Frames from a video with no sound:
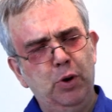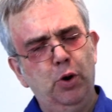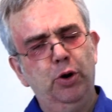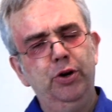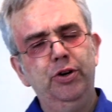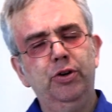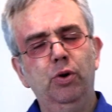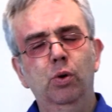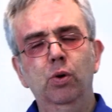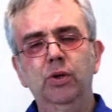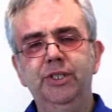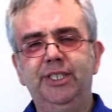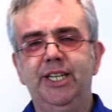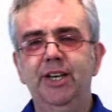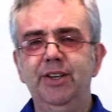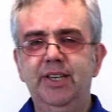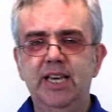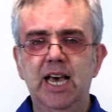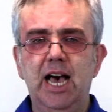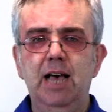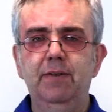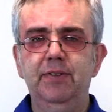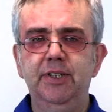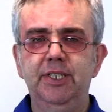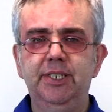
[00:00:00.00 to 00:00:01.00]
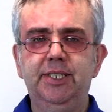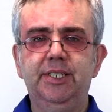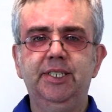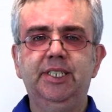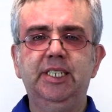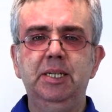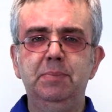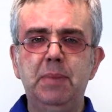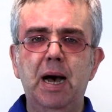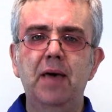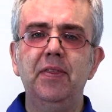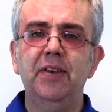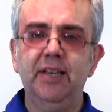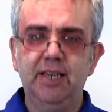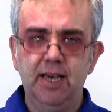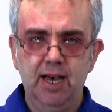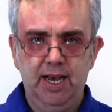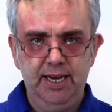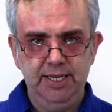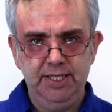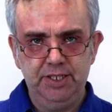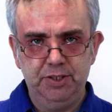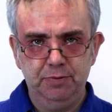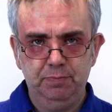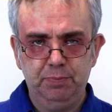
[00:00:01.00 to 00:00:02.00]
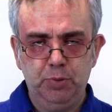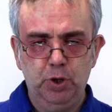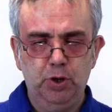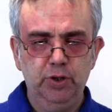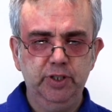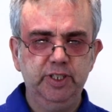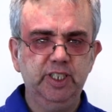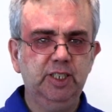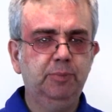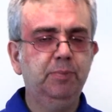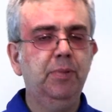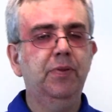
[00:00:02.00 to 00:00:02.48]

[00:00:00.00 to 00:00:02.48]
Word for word: bond also covers some other kinds of bonds,